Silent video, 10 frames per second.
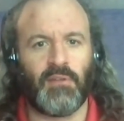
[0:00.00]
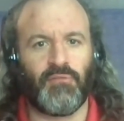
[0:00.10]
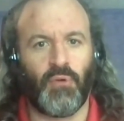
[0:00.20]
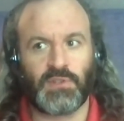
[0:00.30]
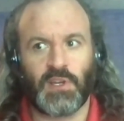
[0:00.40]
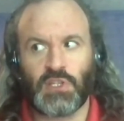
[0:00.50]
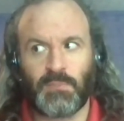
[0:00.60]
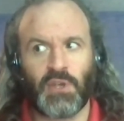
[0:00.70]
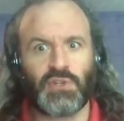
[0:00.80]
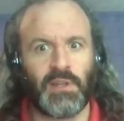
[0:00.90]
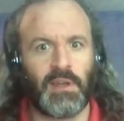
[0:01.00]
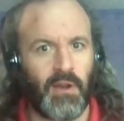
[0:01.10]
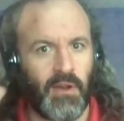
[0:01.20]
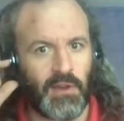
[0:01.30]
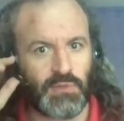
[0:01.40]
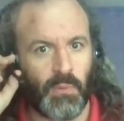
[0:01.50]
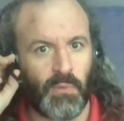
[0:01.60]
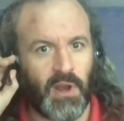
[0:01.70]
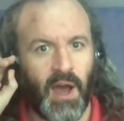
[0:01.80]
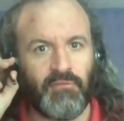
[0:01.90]
enforced, especially in areas where
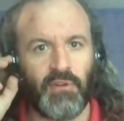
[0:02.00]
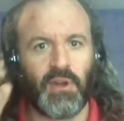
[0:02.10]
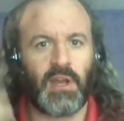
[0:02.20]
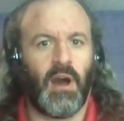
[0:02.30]
we're not very